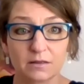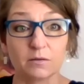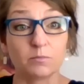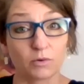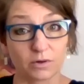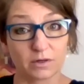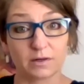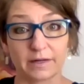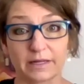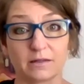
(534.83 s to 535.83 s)
the
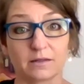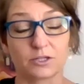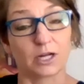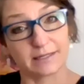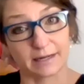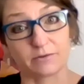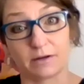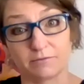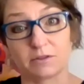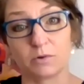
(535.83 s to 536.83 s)
border and the shutdown
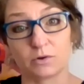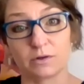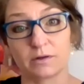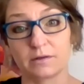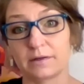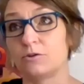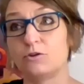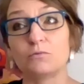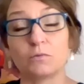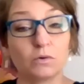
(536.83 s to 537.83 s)
of the border,
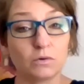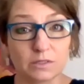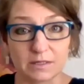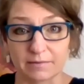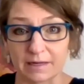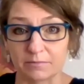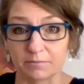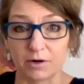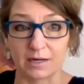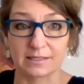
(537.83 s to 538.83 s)
new rules around
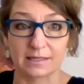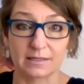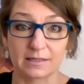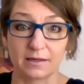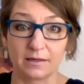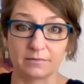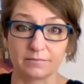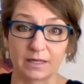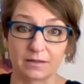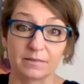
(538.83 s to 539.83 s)
processing
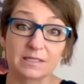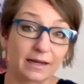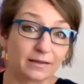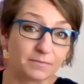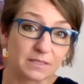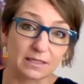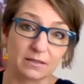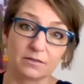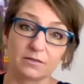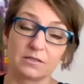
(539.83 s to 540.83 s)
asylum
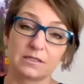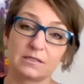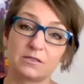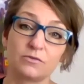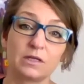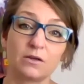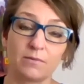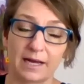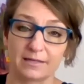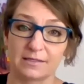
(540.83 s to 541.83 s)
seekers to the
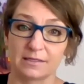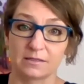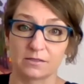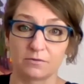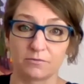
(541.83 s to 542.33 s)
US and so